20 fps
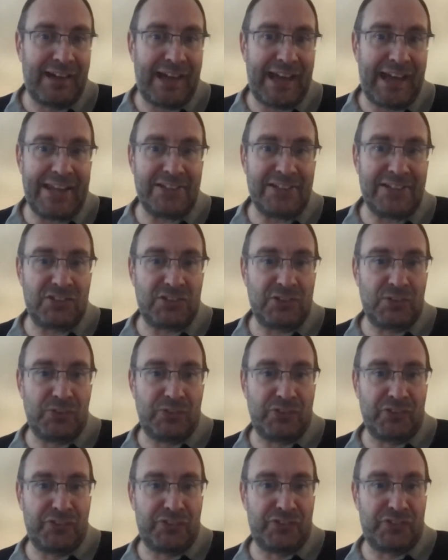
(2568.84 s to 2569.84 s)
end
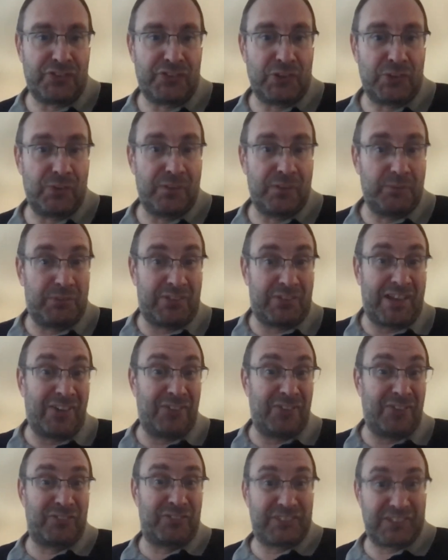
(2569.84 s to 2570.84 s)
users do
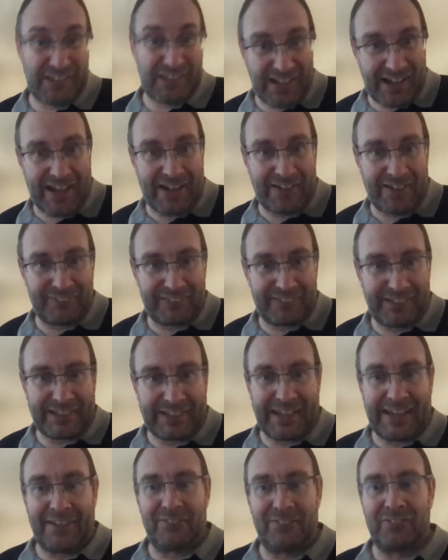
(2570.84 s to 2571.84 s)
themselves to cut out the
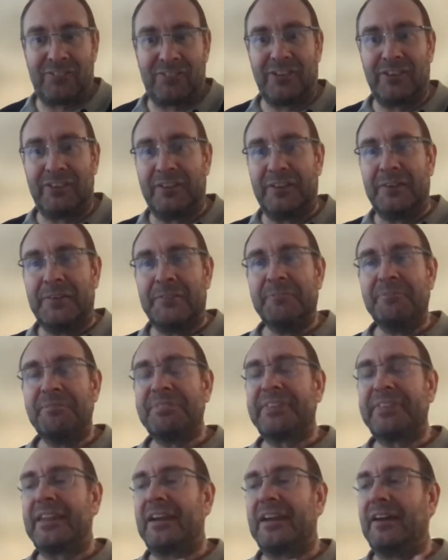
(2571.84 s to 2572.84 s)
accountant.
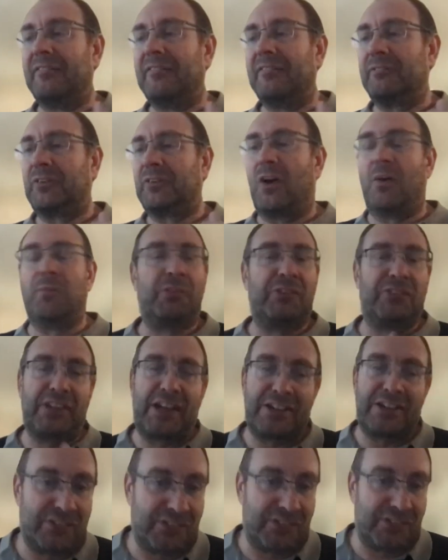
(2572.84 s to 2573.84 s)

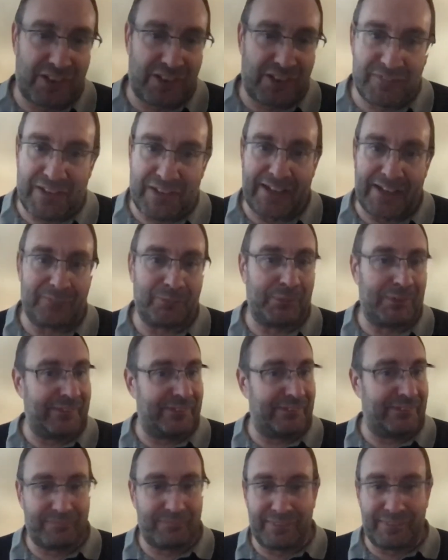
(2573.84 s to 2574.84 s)
Conversations I've had
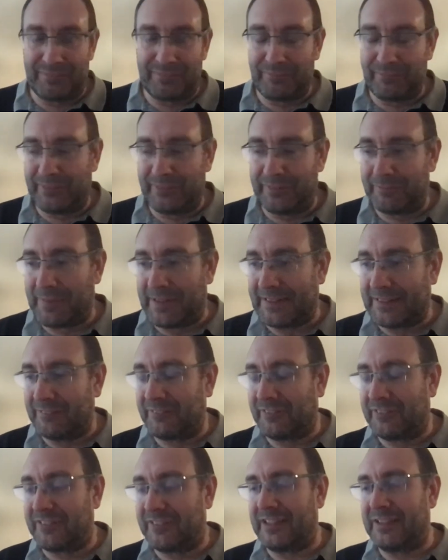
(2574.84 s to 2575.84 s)
with many of
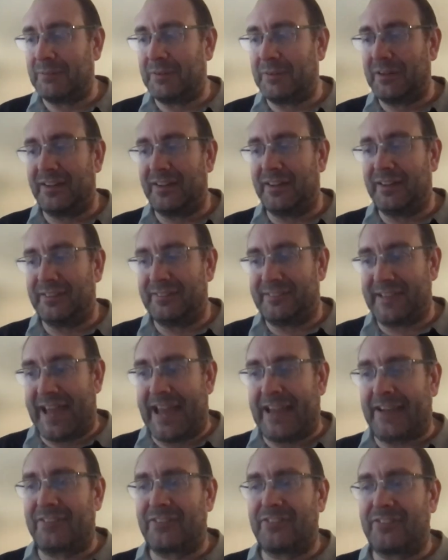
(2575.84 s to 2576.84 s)
the team at
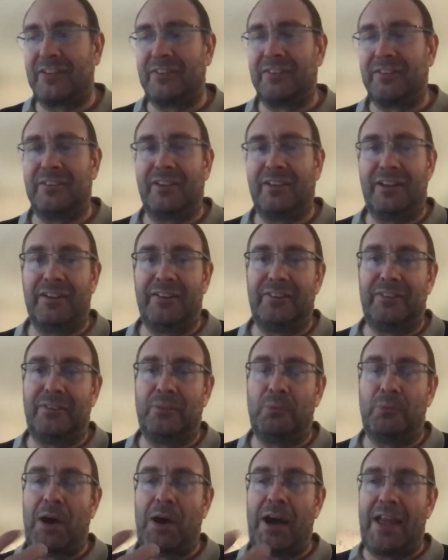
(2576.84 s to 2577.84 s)
DEXT, and the
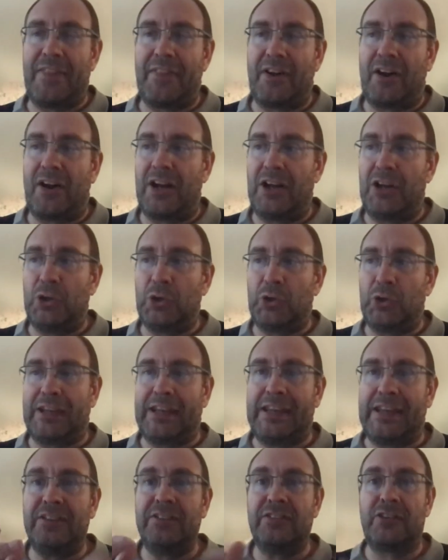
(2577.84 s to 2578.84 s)
way that I look
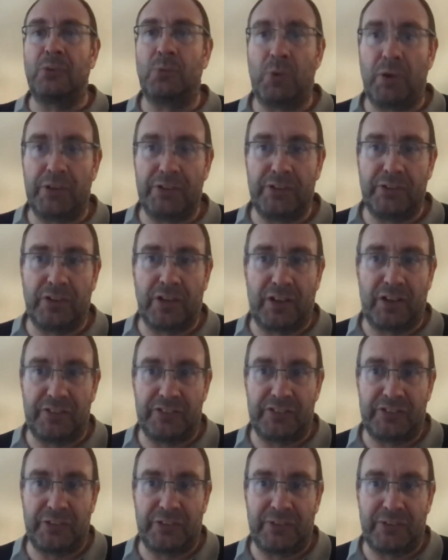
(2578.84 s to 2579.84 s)
into what you guys
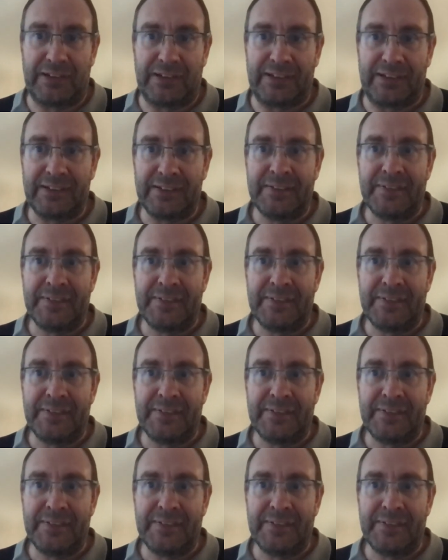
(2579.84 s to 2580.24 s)
are doing,